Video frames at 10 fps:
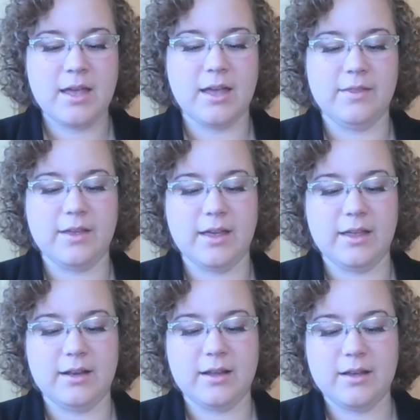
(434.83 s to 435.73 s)
and
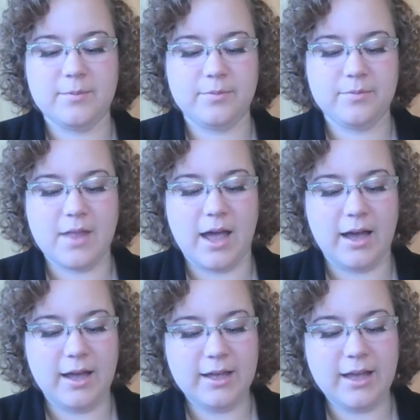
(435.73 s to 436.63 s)
then
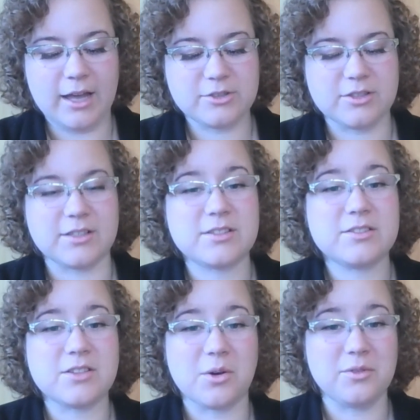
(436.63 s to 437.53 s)
I actually
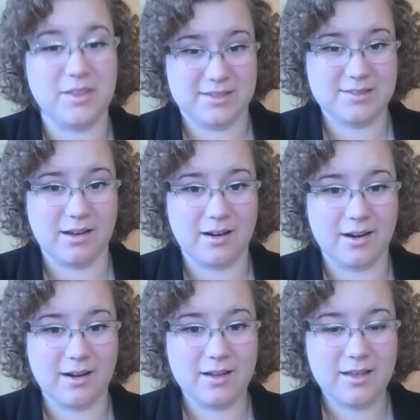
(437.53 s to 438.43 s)
sewed this
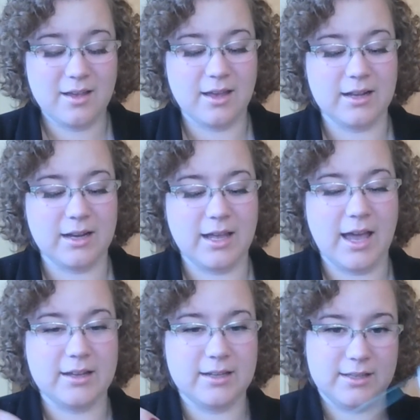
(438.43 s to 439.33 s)
sucker, and I
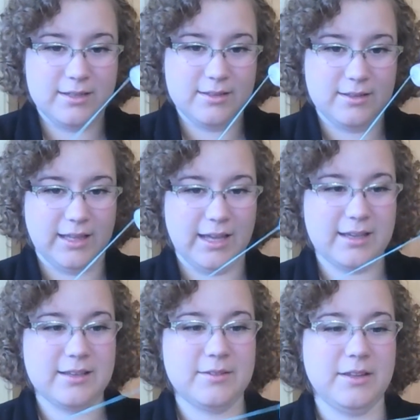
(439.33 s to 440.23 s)
added, I
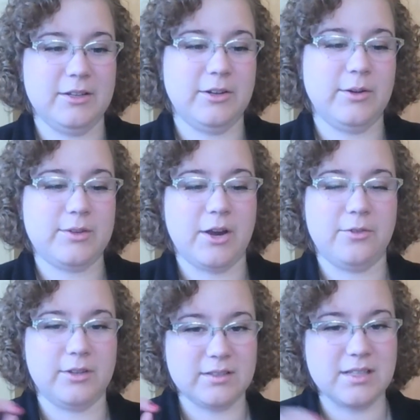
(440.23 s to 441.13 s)
was
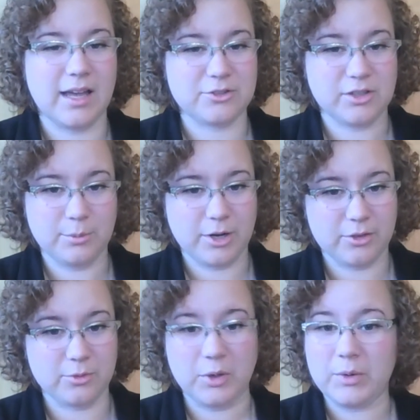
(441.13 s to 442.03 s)
careful not to actually break
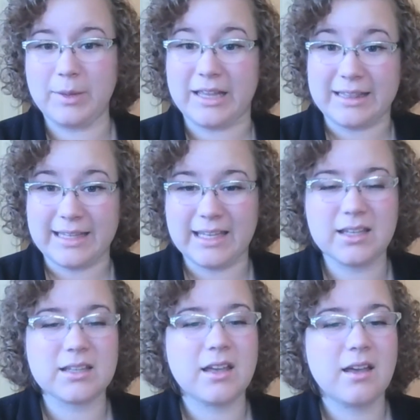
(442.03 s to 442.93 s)
through and make it leak.
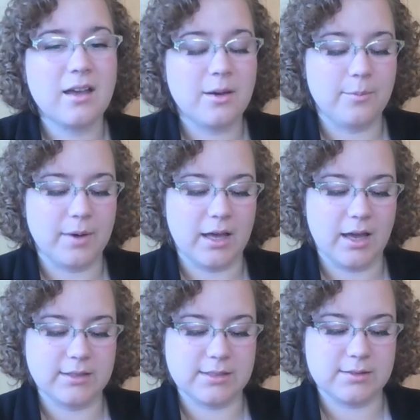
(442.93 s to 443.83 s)
But
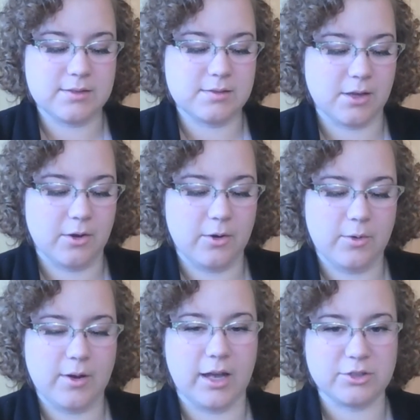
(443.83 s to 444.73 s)
I did
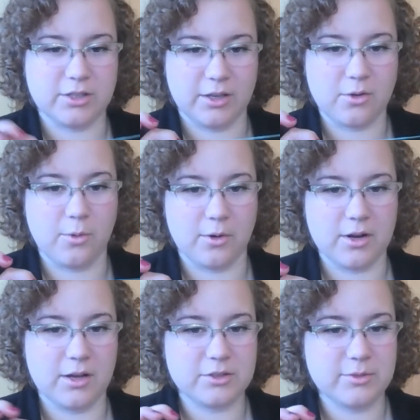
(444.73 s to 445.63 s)
sew actually a cord
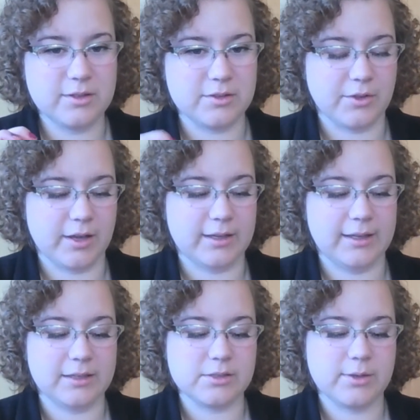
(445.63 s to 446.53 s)
onto it so that I could
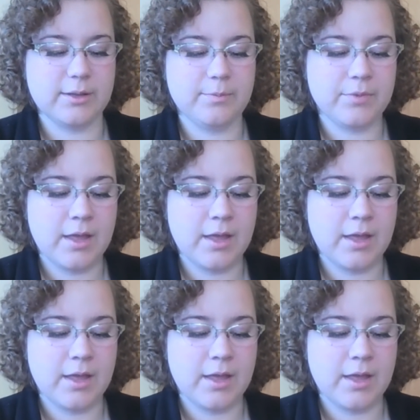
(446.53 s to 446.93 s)
get to it.